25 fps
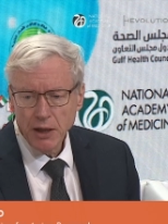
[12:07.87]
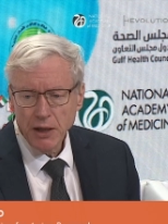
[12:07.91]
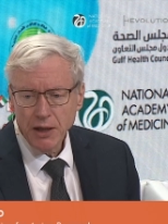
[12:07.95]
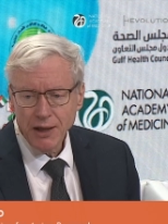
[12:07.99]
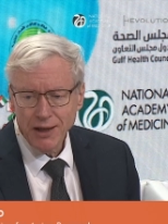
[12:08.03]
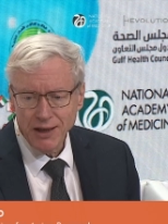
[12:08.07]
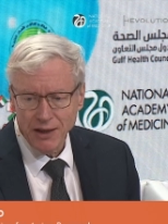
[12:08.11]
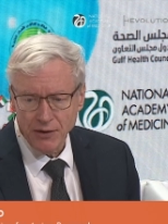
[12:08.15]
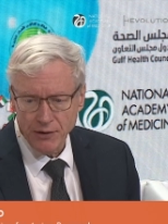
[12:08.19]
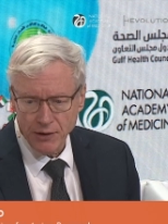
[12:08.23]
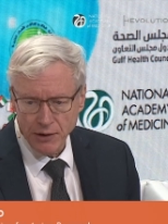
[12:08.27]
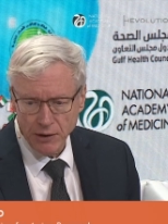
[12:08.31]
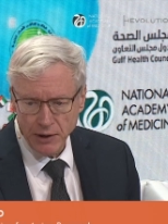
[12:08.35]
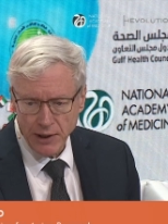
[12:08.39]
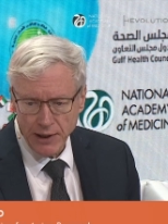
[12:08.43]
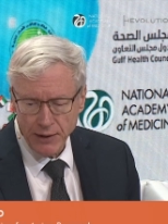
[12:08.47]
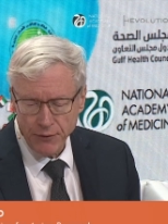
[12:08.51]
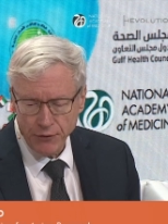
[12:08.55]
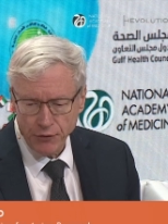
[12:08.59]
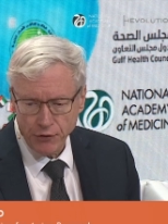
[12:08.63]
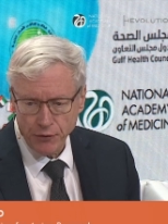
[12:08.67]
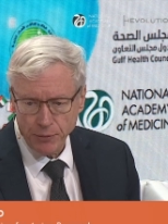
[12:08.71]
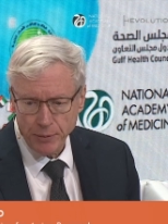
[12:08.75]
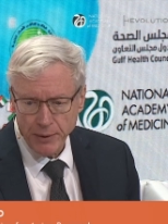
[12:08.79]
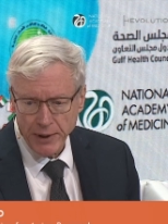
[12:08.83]
in the
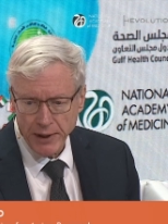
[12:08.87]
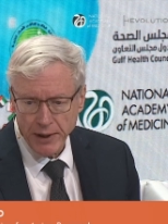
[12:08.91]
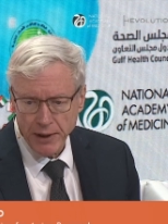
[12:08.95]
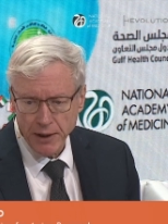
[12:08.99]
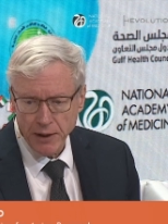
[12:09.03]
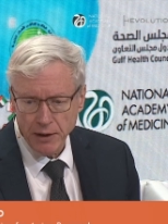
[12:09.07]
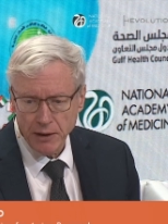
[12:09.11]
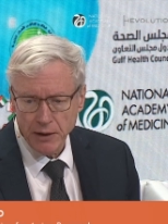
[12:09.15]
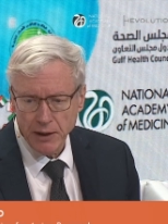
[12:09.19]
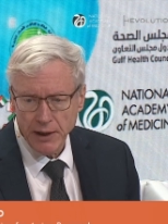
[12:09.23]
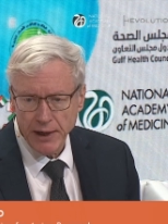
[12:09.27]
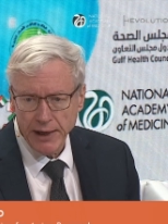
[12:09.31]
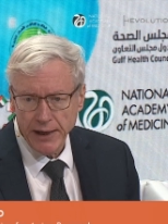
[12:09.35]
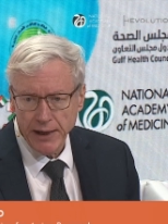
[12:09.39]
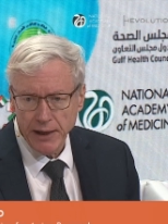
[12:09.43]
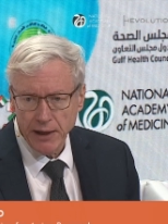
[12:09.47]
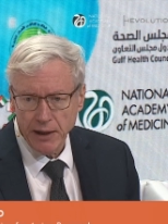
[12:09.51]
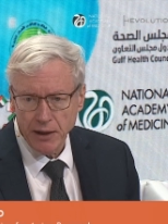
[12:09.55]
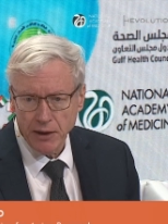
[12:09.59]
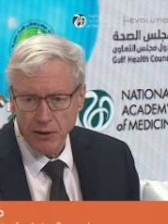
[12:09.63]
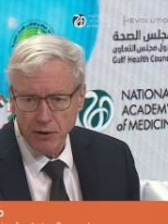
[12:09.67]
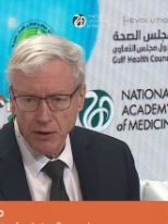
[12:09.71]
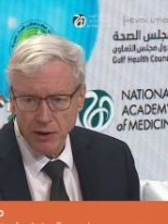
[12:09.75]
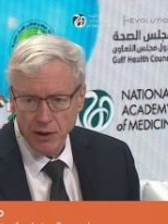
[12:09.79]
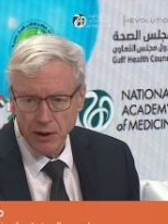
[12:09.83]
lifespan
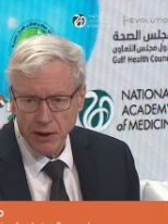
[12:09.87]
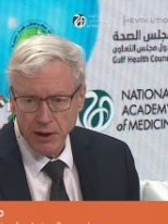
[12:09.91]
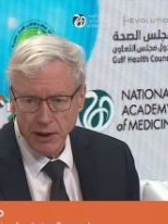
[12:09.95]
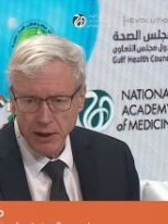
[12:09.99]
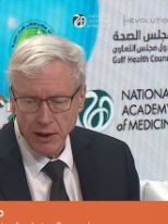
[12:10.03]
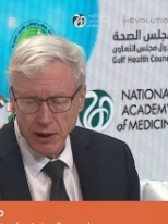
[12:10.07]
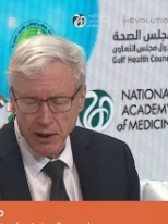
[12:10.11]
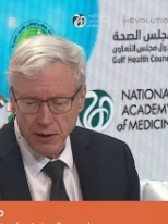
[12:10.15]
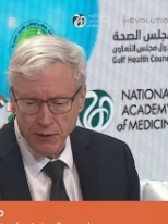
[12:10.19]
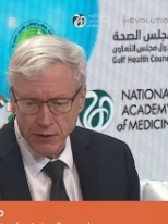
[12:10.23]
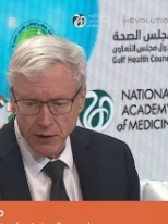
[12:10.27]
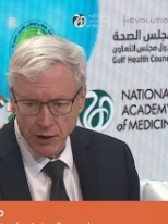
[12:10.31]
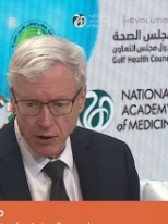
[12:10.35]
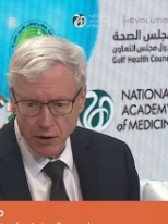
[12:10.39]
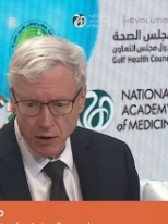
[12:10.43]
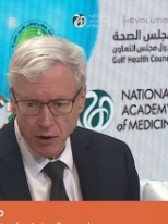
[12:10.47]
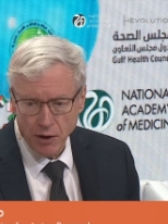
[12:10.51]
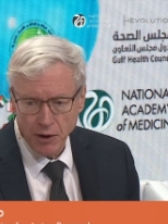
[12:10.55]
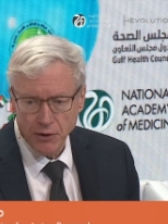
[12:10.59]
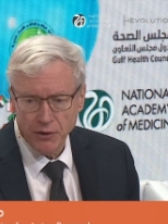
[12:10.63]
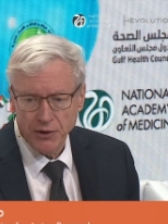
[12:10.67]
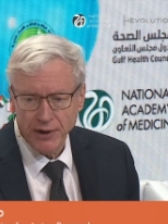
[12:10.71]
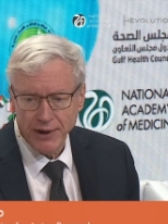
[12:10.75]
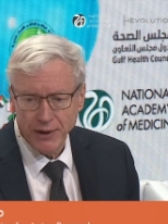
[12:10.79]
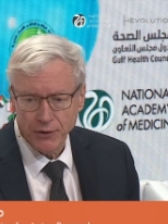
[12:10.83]
and in the
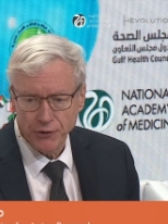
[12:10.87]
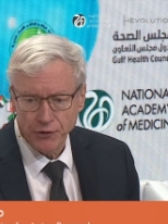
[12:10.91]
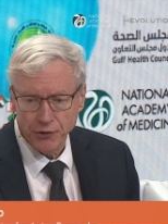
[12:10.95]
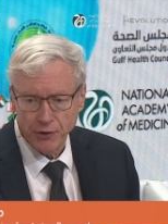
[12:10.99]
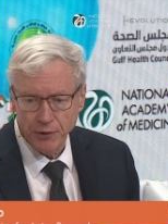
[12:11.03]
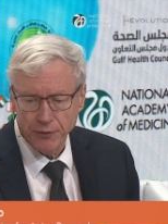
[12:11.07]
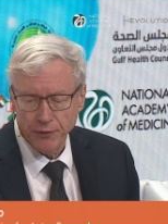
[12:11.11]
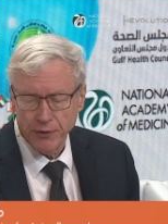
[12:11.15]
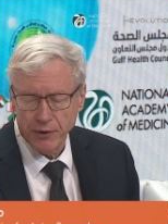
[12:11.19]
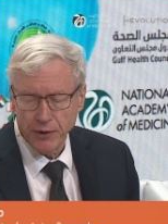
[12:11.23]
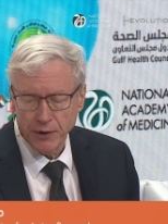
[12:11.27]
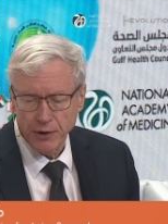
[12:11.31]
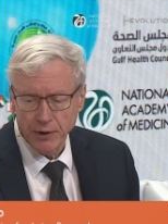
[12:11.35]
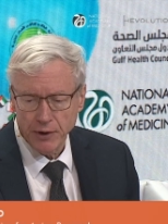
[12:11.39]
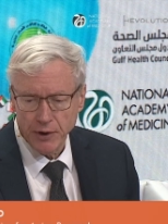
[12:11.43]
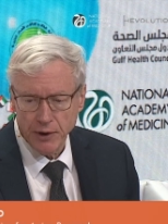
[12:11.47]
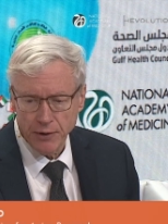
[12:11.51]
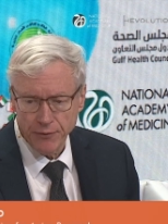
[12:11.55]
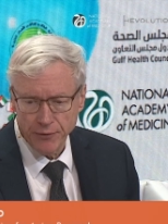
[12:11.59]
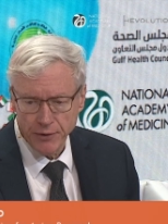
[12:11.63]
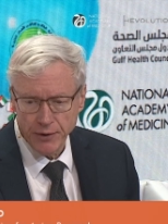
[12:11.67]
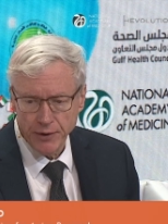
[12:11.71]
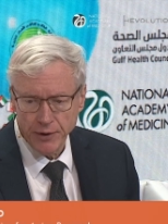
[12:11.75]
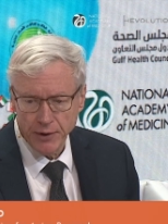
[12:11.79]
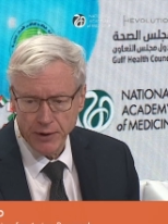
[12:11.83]
context of
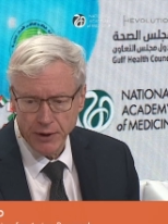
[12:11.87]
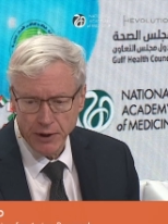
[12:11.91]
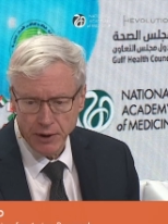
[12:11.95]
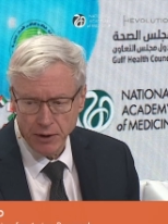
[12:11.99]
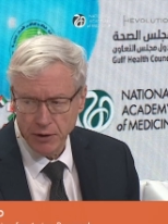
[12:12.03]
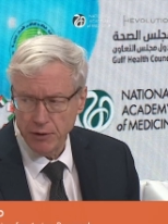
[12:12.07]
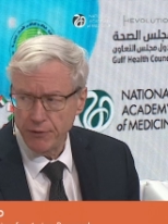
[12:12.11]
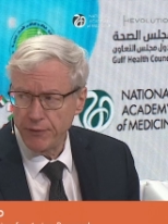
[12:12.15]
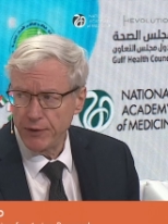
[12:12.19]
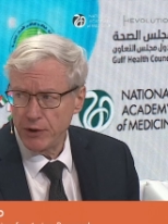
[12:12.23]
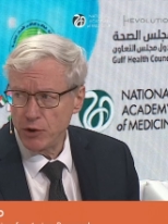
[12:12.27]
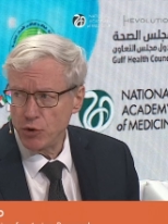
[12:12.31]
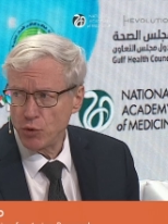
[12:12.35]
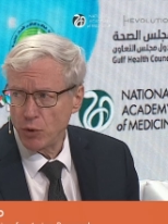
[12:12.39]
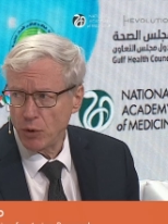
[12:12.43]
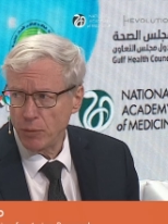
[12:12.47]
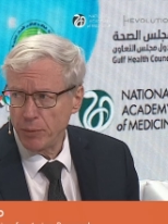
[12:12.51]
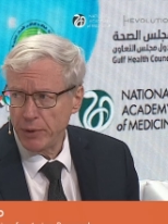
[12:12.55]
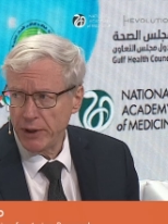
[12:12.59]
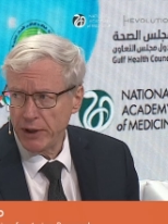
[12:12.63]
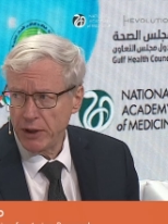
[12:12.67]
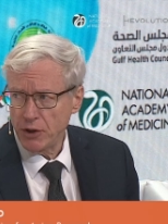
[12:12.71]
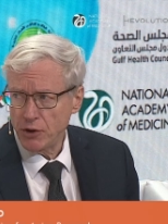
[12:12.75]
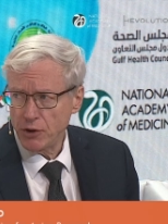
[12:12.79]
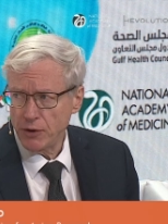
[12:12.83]
an individual
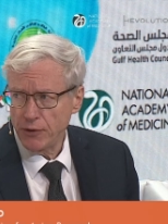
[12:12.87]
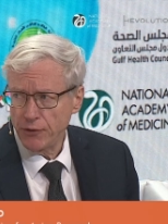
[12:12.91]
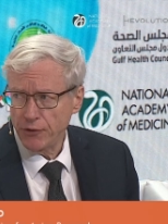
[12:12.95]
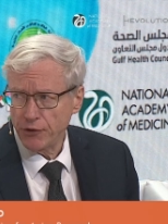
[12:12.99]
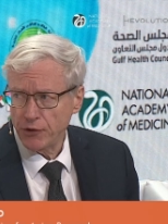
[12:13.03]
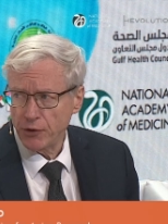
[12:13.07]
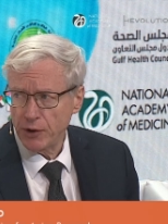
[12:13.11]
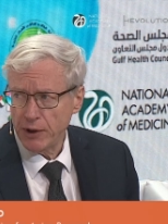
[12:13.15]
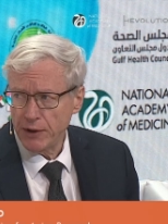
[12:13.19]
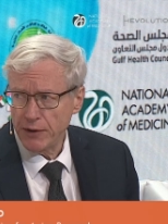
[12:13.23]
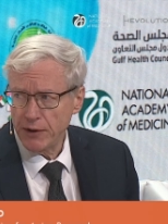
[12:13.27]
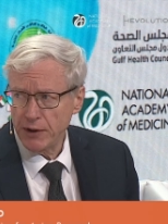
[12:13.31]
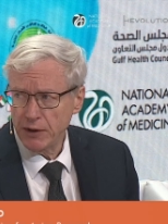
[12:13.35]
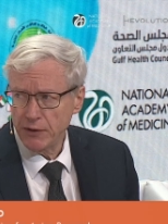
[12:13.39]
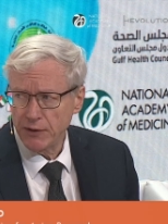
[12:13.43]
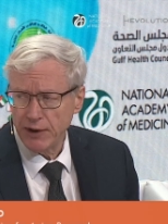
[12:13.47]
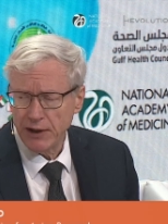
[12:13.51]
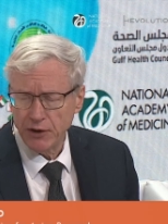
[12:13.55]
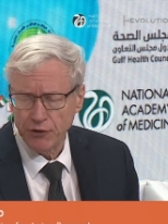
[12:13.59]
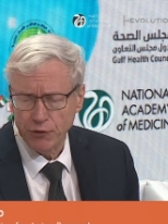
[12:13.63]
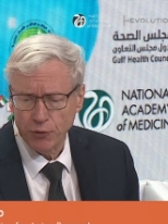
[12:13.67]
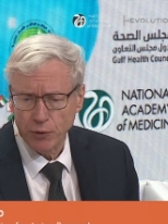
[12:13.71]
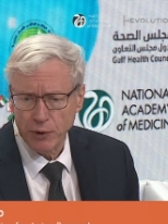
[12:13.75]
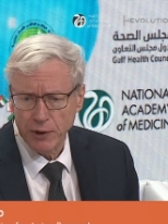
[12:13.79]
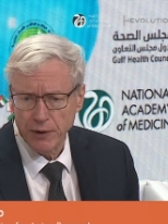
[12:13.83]
patient. So I think
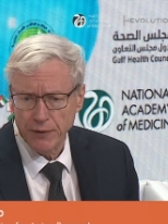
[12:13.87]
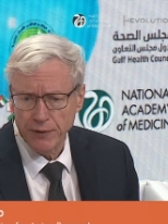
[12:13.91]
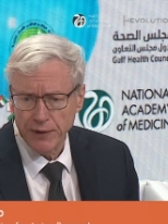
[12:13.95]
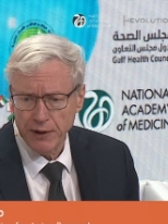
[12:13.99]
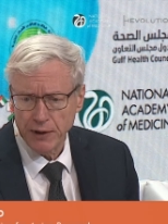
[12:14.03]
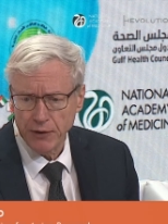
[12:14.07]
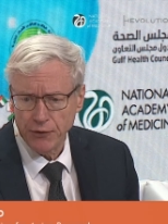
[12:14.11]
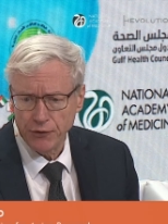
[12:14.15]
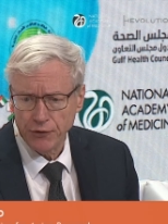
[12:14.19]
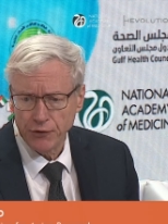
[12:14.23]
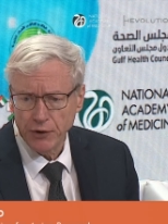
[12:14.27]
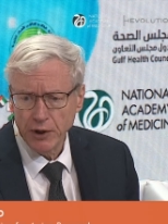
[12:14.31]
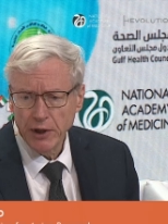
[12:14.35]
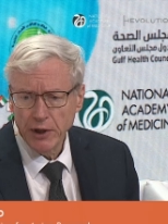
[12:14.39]
that's where these